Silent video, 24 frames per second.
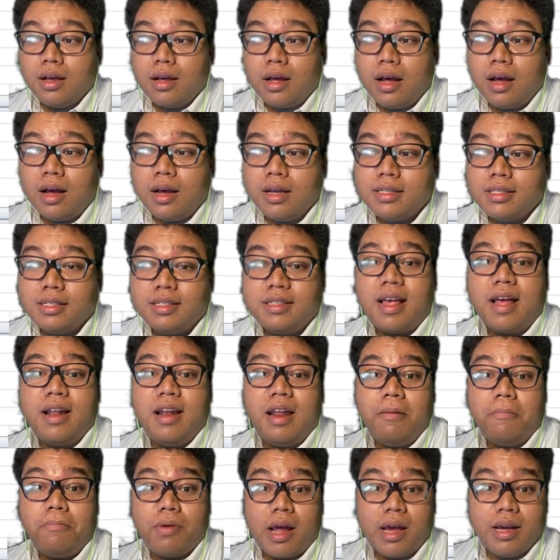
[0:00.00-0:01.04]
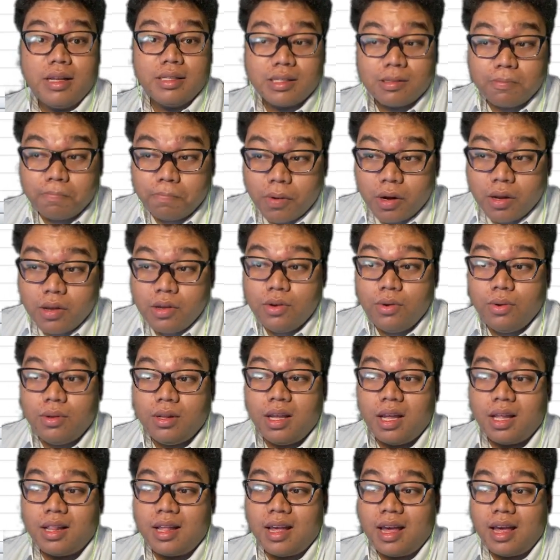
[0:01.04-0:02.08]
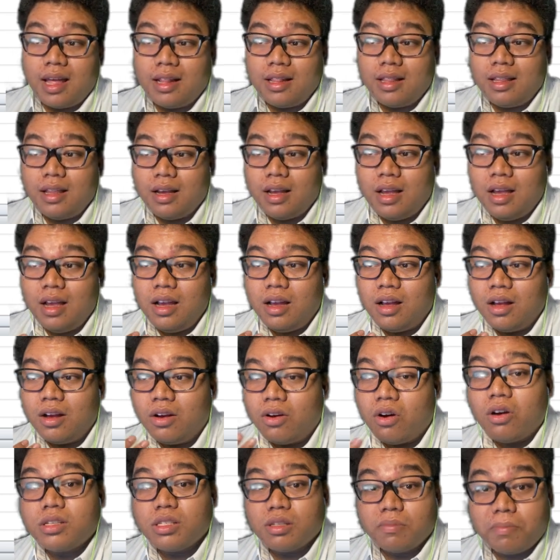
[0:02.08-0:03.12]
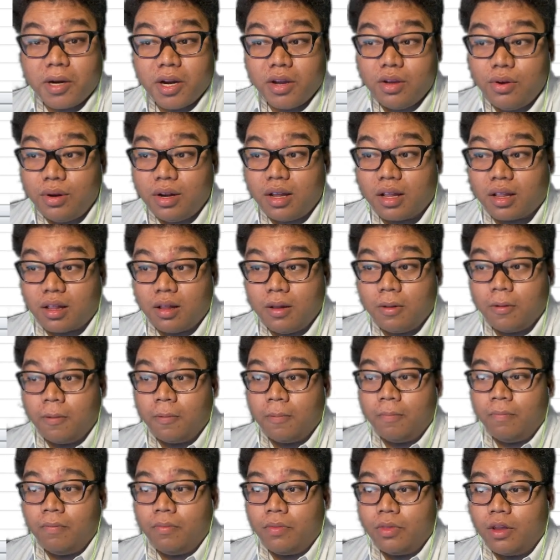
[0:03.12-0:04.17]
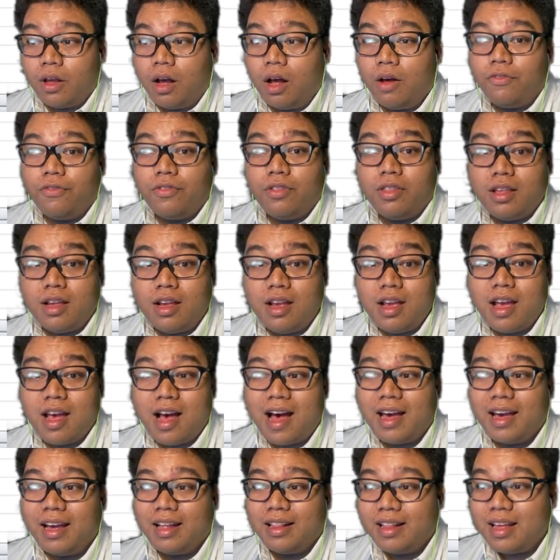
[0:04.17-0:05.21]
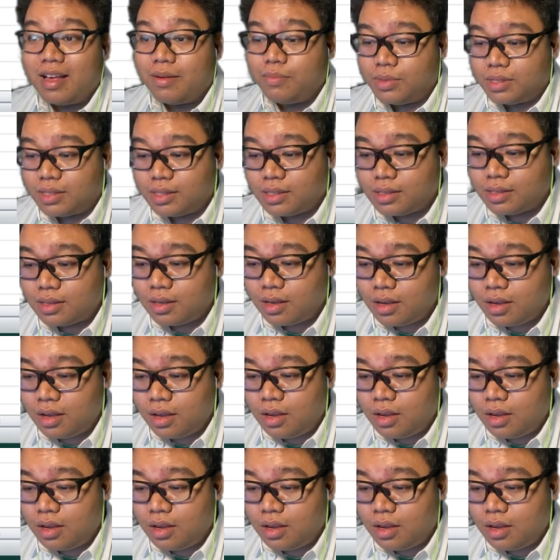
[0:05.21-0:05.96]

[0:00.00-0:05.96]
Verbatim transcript: uh, selling price per unit and the cost per unit of the items.